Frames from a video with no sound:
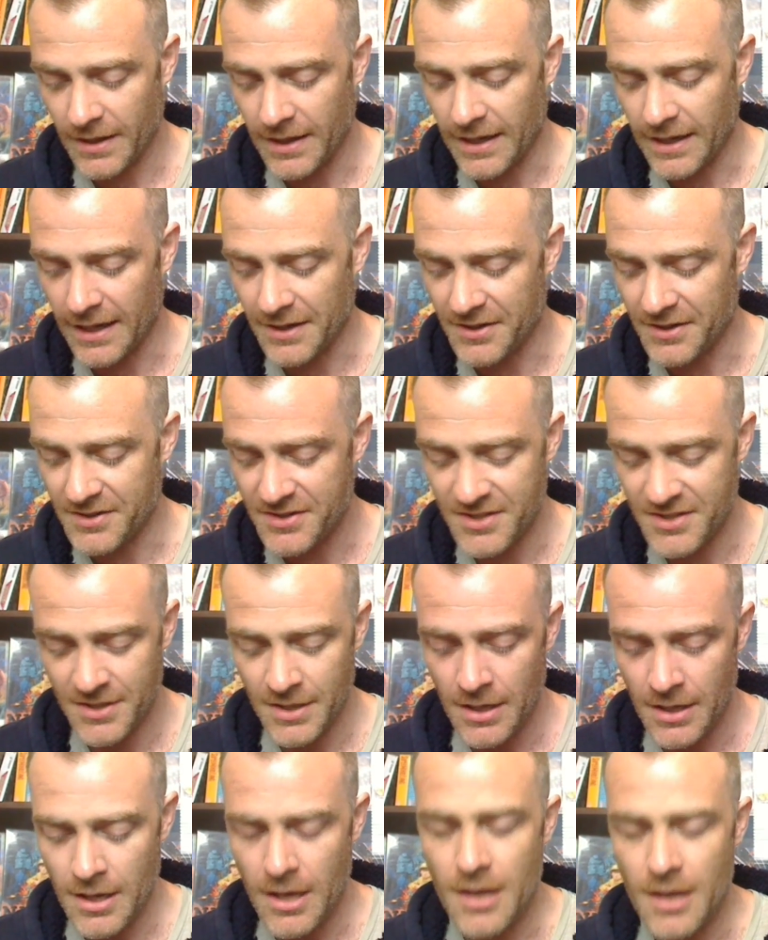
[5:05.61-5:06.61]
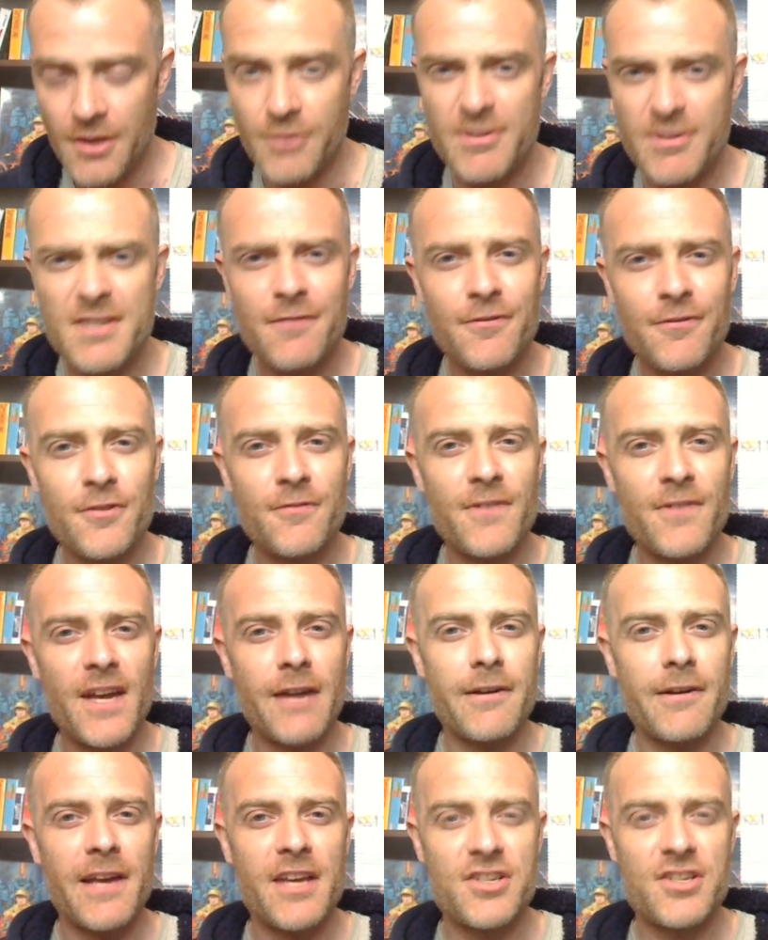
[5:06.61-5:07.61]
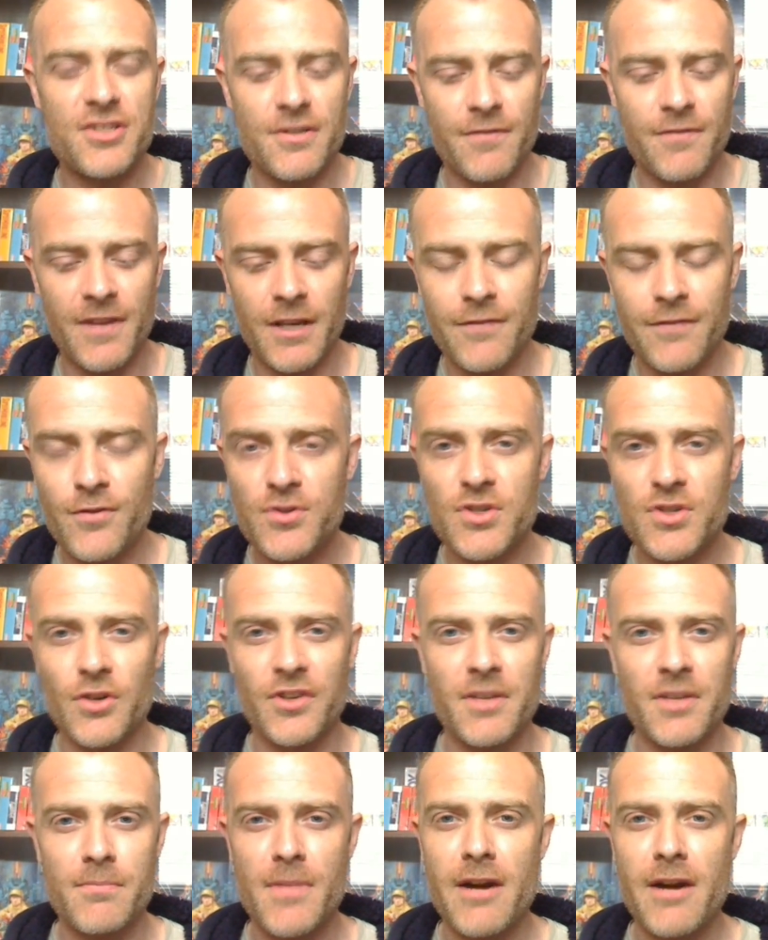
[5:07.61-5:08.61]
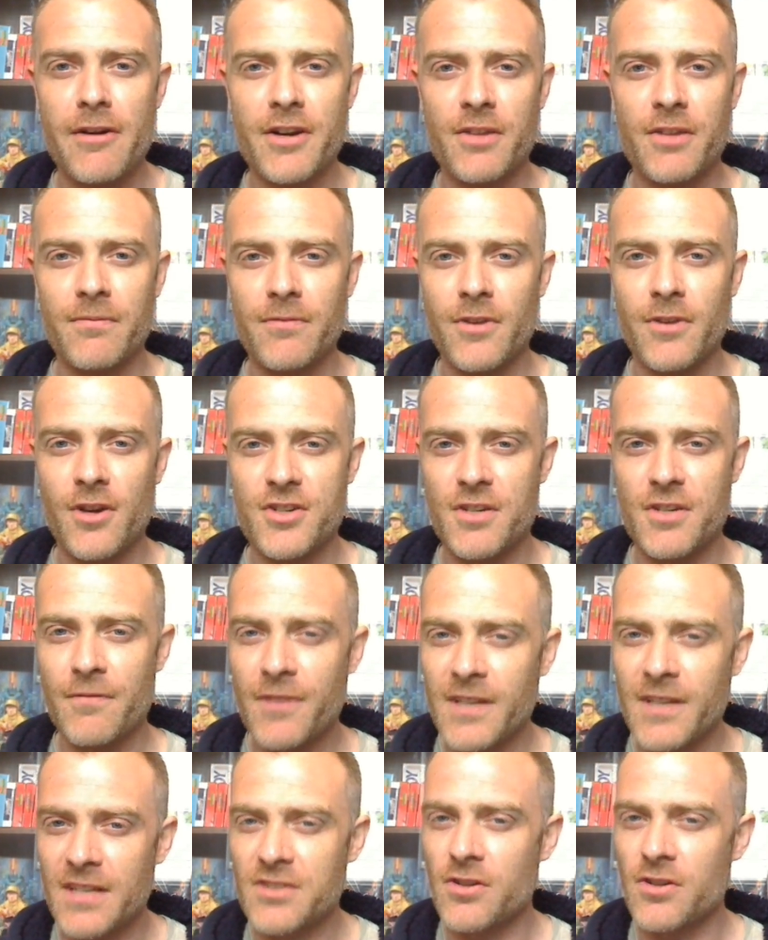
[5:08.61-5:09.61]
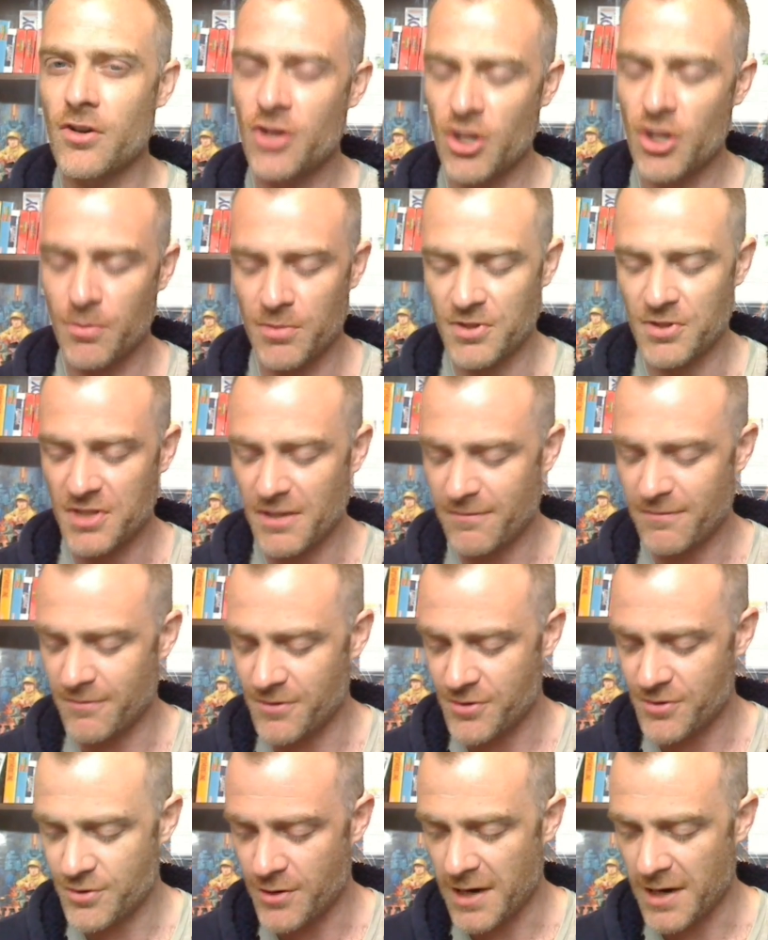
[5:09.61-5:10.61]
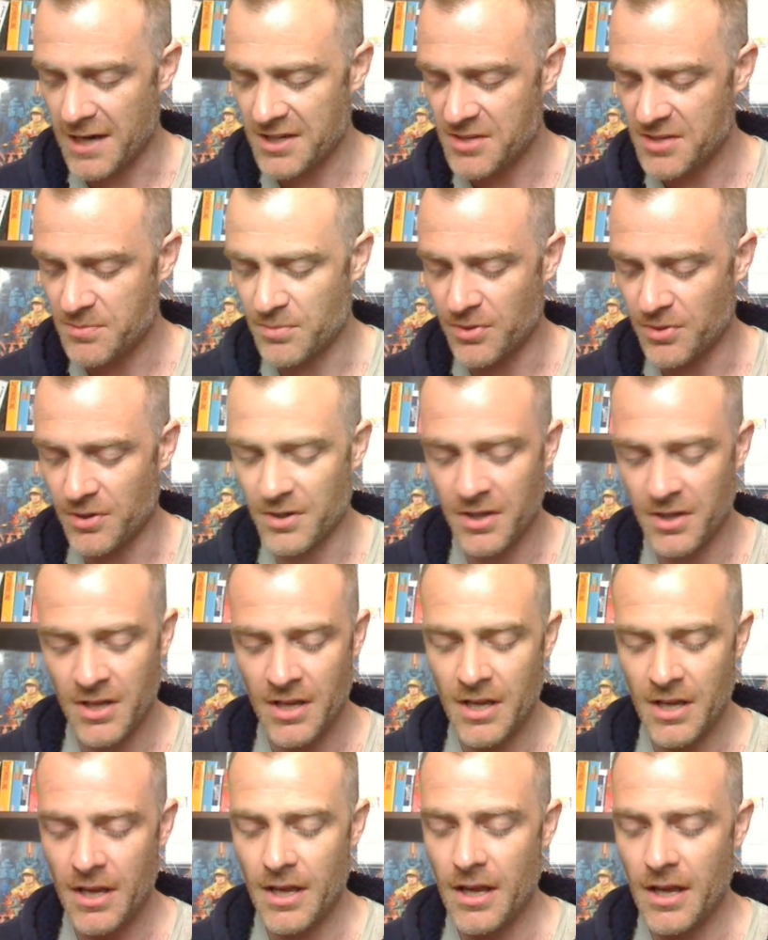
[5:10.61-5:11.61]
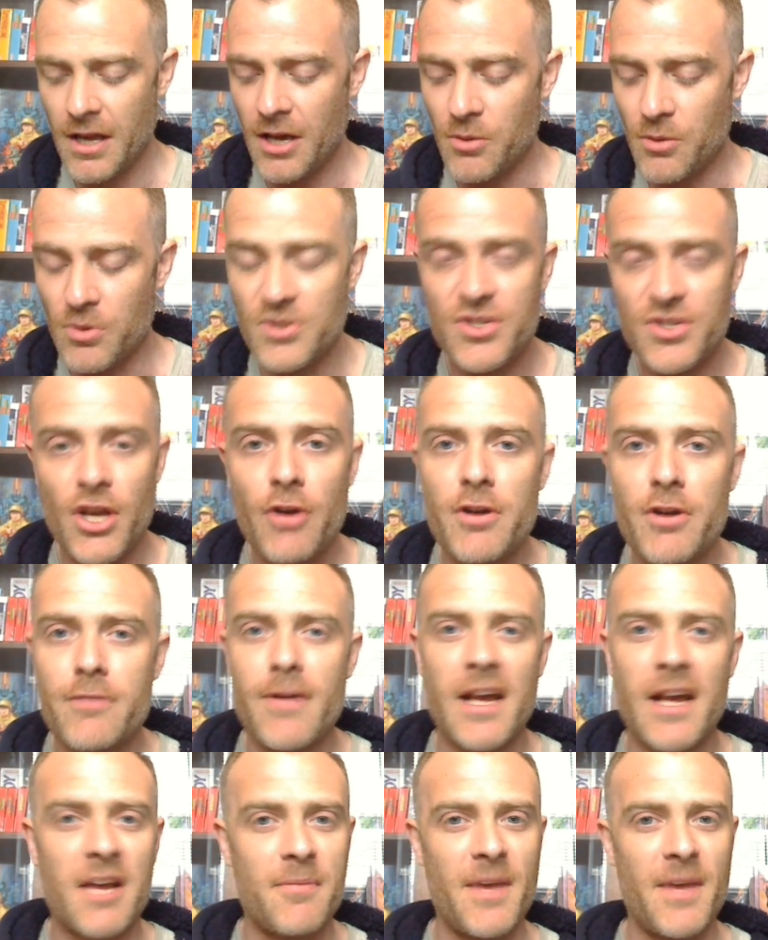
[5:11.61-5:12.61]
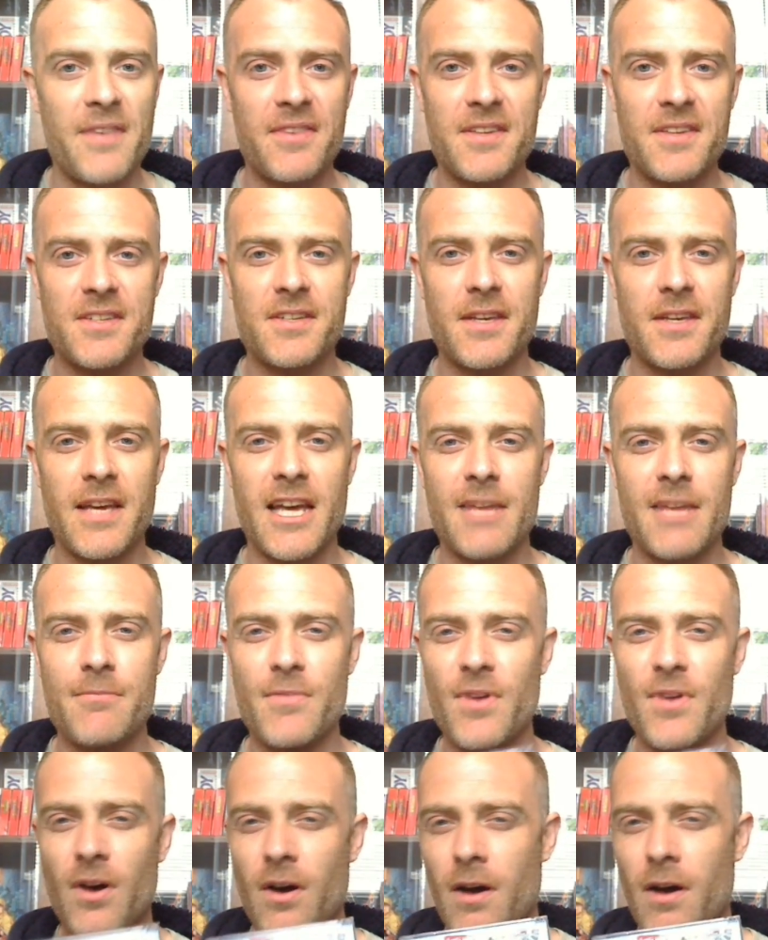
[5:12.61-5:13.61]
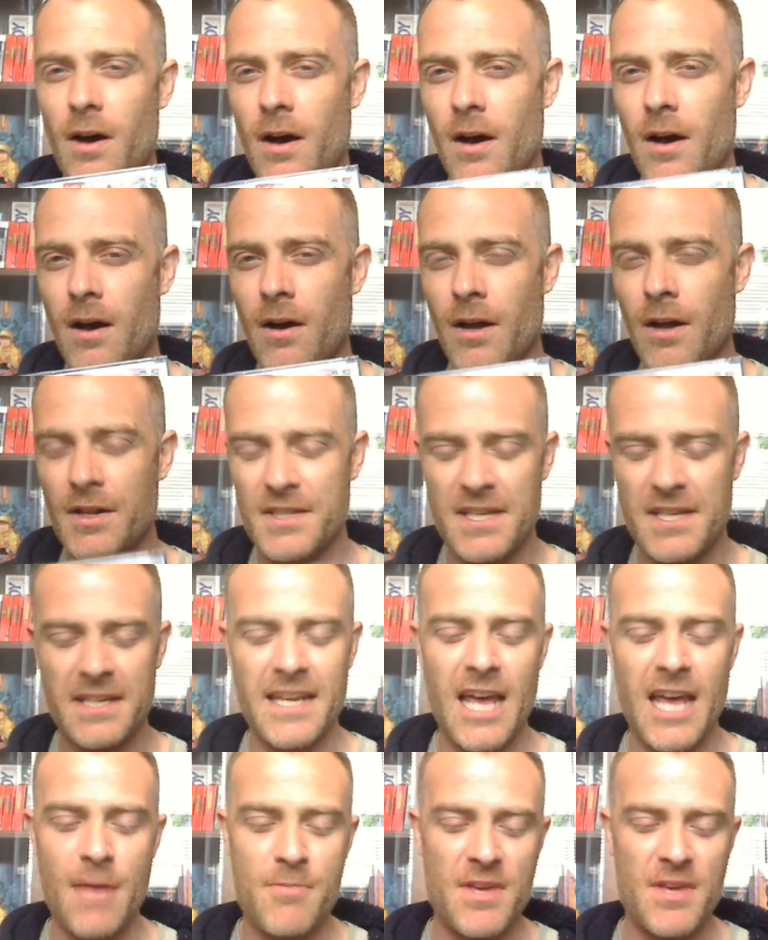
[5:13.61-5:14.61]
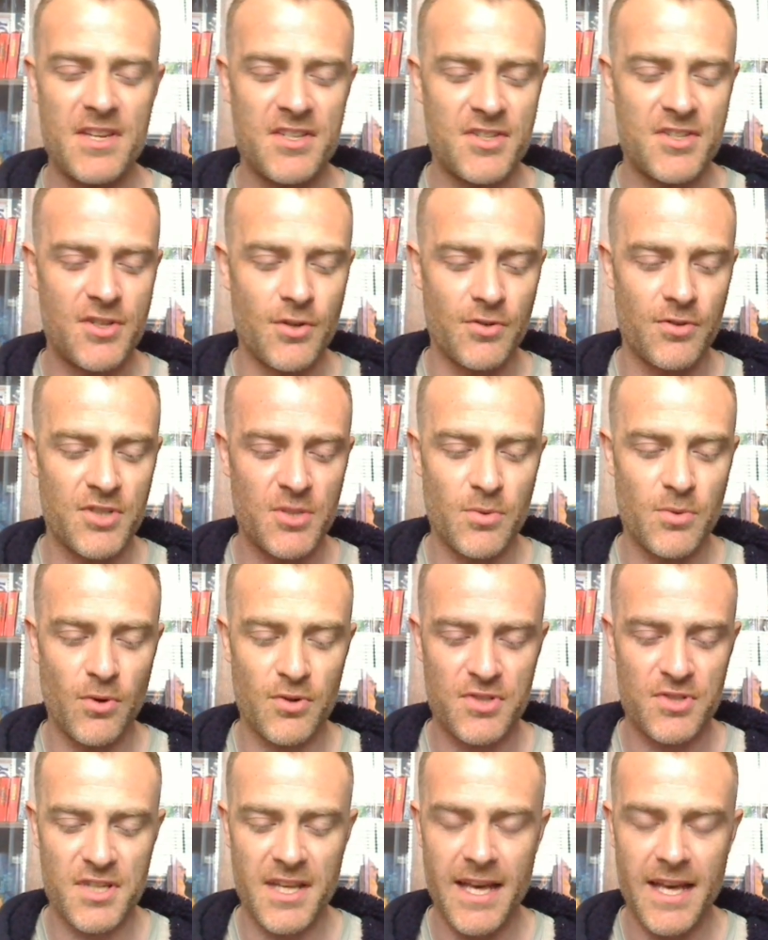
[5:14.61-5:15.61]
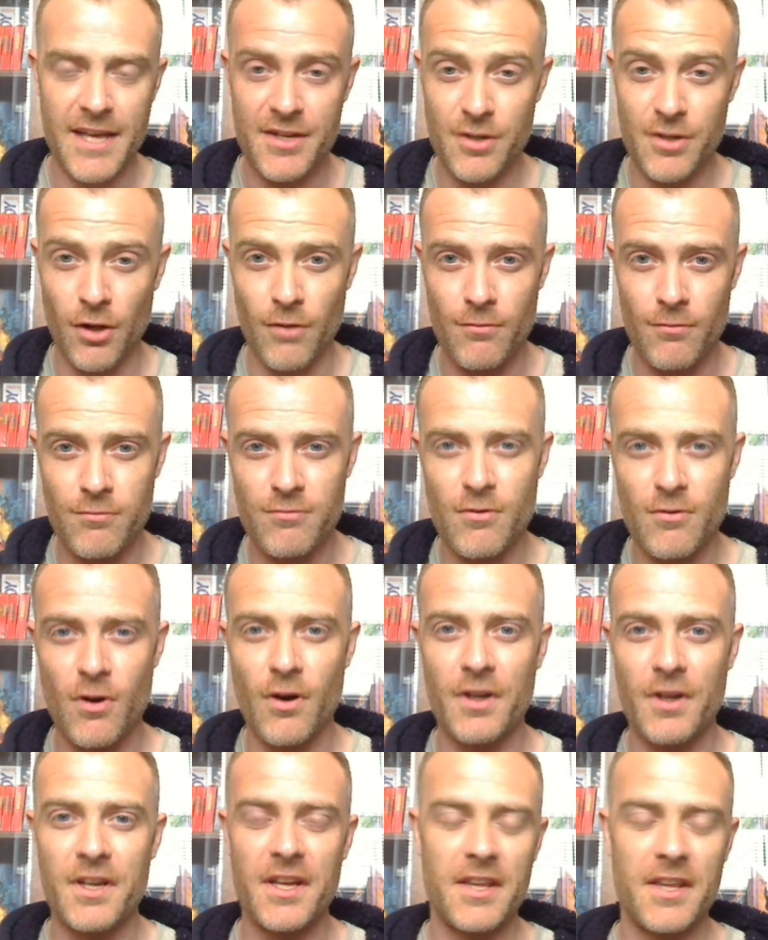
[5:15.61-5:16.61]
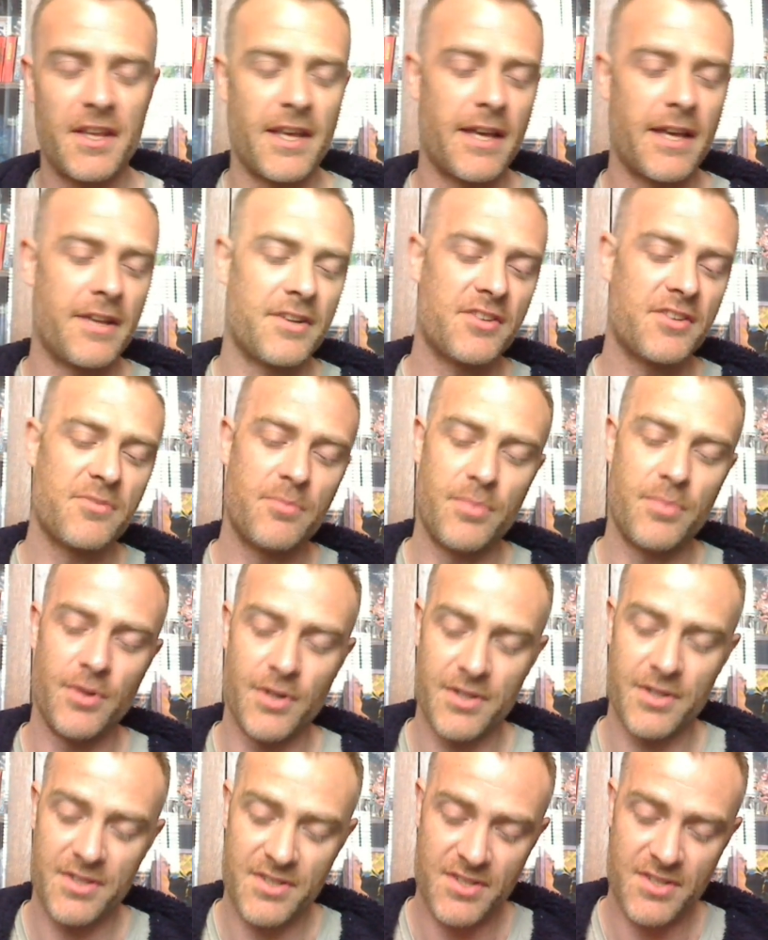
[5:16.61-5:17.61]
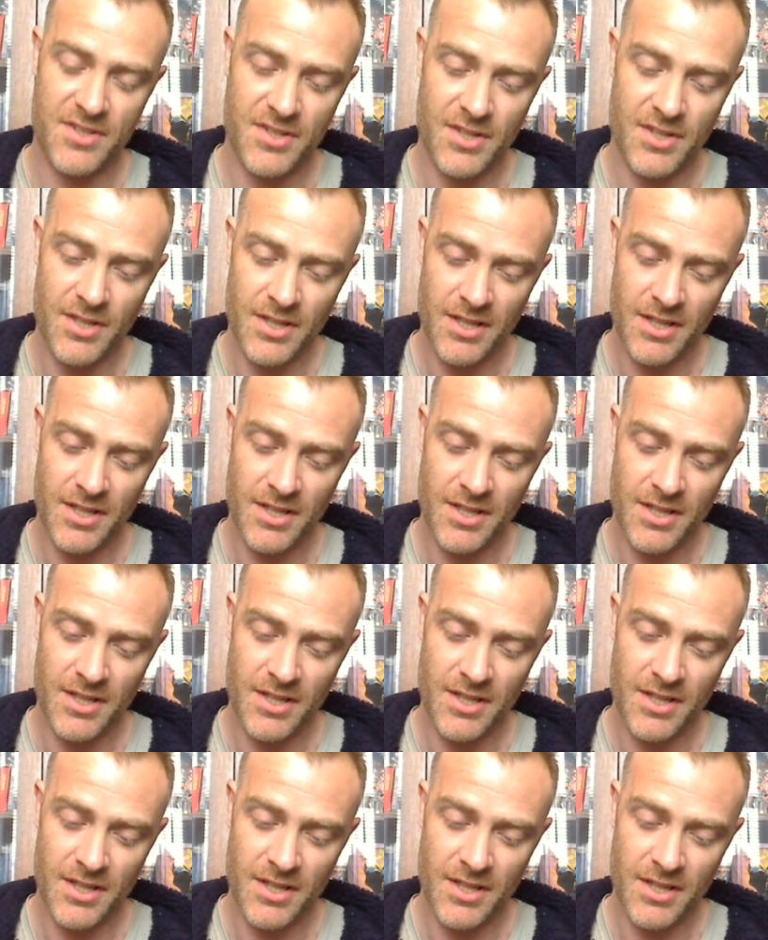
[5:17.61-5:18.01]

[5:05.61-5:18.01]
and there is a few variations. I think I've also got the American version. I think that's got a couple of different tracks, but would totally recommend this game. I did get a bit stuck towards the end, like right near the end, but